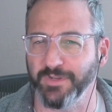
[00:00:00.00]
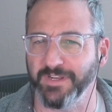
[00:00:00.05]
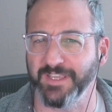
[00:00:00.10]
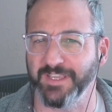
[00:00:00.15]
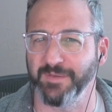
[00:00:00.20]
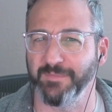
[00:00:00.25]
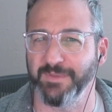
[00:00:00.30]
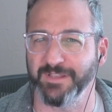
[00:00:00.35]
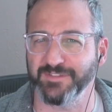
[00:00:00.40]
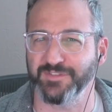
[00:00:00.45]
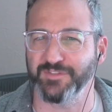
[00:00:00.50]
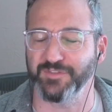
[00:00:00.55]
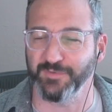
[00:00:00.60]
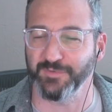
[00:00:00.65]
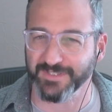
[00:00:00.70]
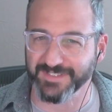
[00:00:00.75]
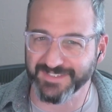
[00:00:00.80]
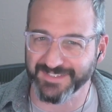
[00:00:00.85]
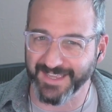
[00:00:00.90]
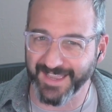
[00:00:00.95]
to commit
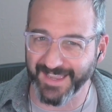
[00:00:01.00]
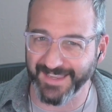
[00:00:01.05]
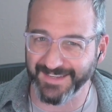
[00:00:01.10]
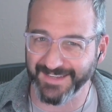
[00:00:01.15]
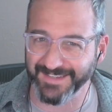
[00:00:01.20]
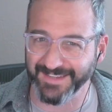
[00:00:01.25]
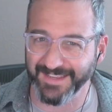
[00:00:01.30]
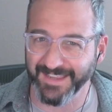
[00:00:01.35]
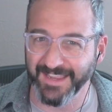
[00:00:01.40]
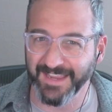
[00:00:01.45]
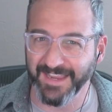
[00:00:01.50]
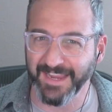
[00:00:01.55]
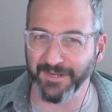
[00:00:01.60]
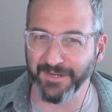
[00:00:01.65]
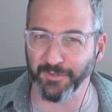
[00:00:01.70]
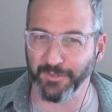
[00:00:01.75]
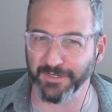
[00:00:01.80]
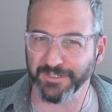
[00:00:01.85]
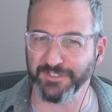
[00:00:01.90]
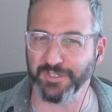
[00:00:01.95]
suicide
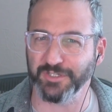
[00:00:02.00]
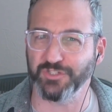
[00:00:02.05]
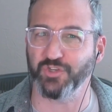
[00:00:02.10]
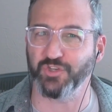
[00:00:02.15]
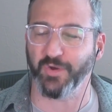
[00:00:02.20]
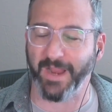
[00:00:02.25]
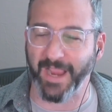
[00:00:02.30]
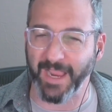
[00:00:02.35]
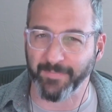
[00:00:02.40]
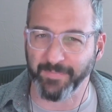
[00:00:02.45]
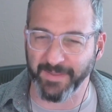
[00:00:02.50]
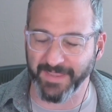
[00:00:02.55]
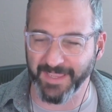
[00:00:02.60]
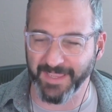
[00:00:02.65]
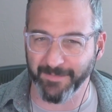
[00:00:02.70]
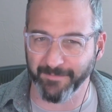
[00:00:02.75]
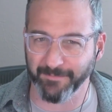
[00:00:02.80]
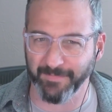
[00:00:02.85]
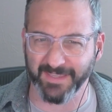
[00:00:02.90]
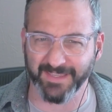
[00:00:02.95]
in order to trap
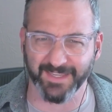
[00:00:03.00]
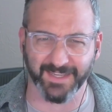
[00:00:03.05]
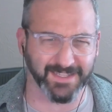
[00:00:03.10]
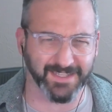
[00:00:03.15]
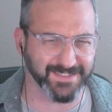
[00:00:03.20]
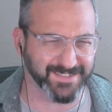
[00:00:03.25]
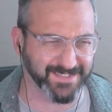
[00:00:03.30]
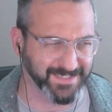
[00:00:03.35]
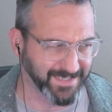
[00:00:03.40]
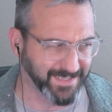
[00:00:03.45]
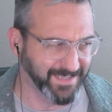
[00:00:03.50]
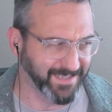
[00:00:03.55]
him? Because